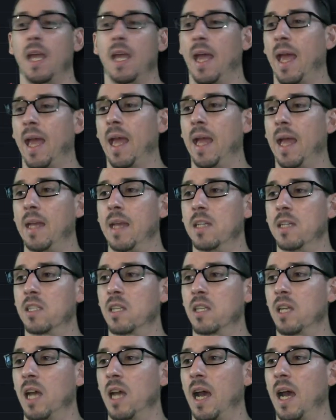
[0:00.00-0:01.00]
And
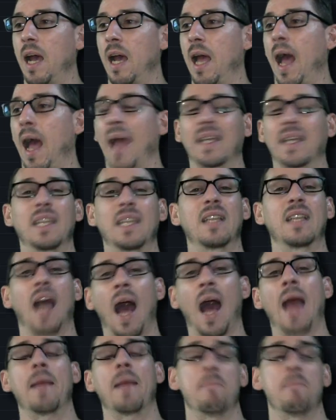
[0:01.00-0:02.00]

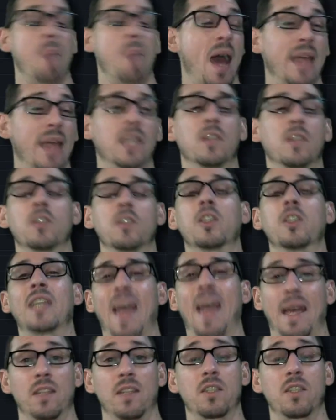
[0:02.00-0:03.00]
my
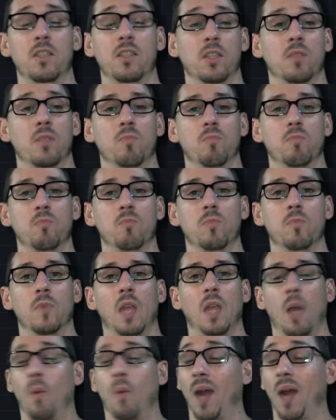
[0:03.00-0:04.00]
guess
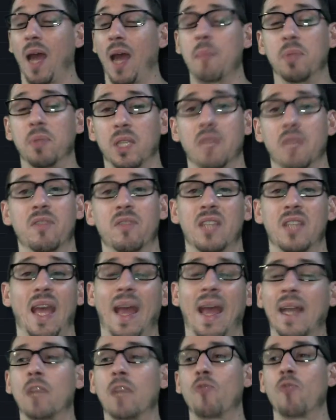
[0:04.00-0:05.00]
and what I believe is that
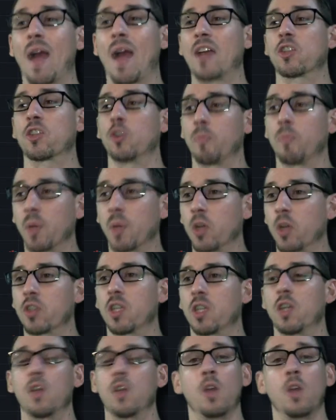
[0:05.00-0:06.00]
any rational
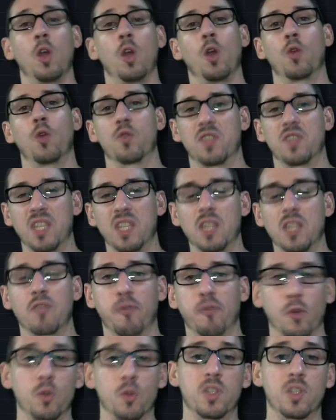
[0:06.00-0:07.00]
person who sees
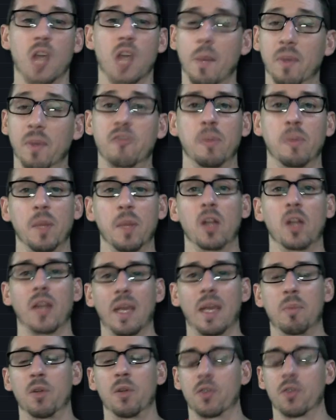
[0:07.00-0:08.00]
fruits coming from their
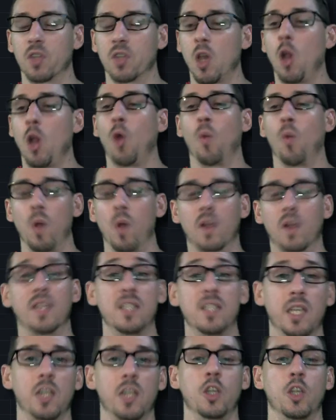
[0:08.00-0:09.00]
labors will
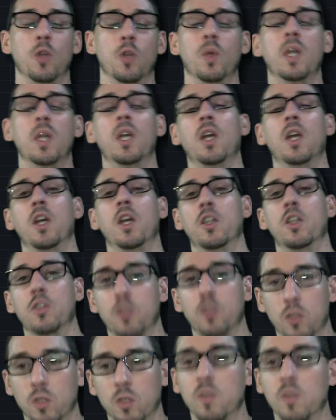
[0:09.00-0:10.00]
continue
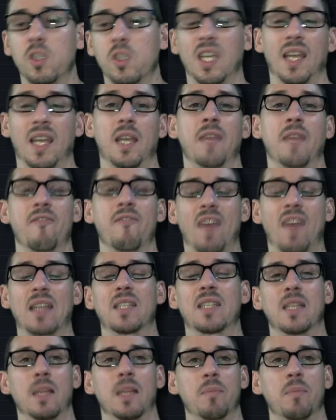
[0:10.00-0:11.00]
to
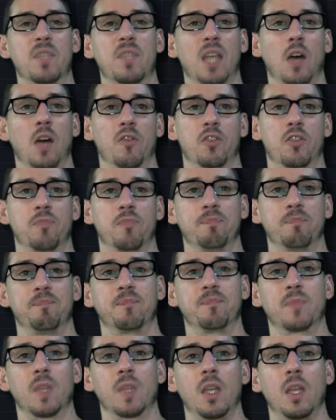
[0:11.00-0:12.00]
invest in themselves.
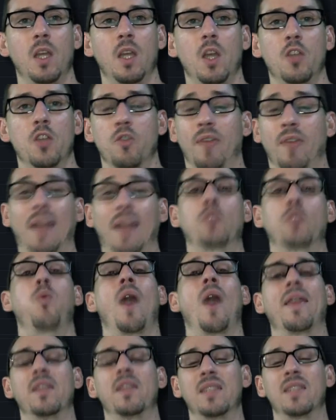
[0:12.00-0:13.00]
So that's
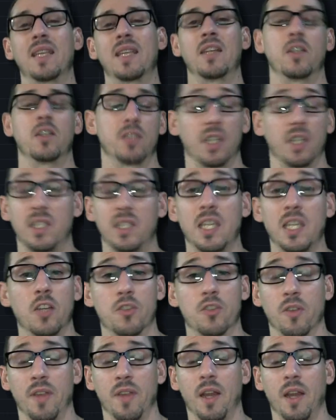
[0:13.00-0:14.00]
why the
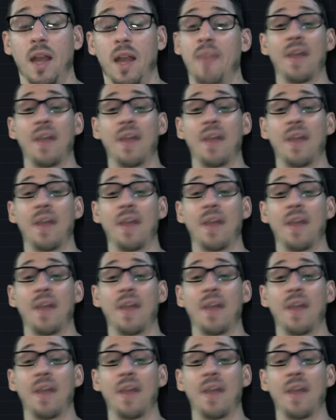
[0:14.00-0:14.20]
tiers are there. And